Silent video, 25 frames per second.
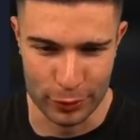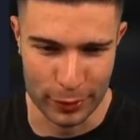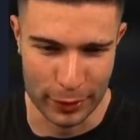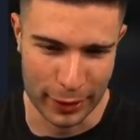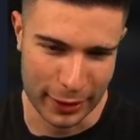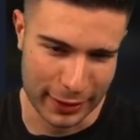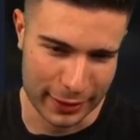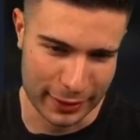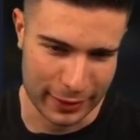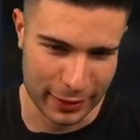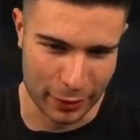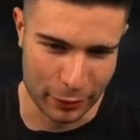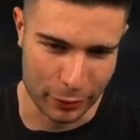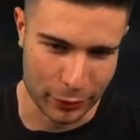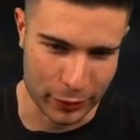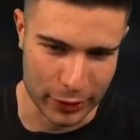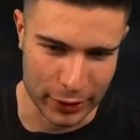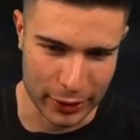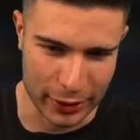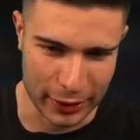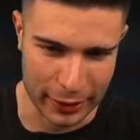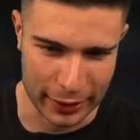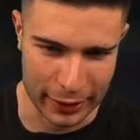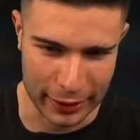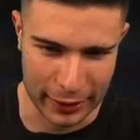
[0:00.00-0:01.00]
Unless I win,
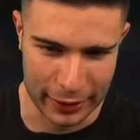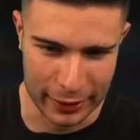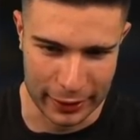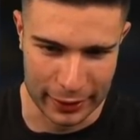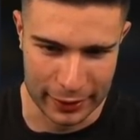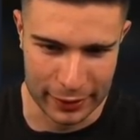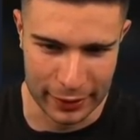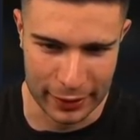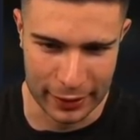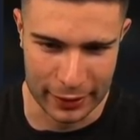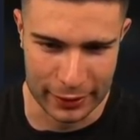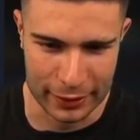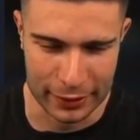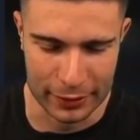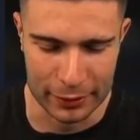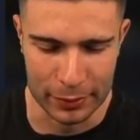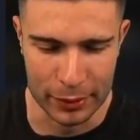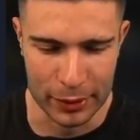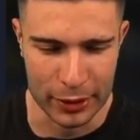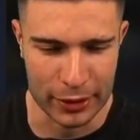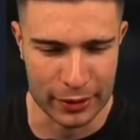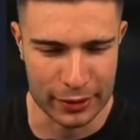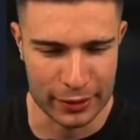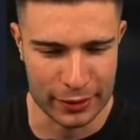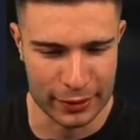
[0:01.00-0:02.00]
then I get excited.
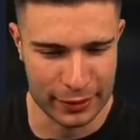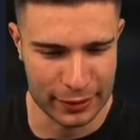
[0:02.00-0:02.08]
But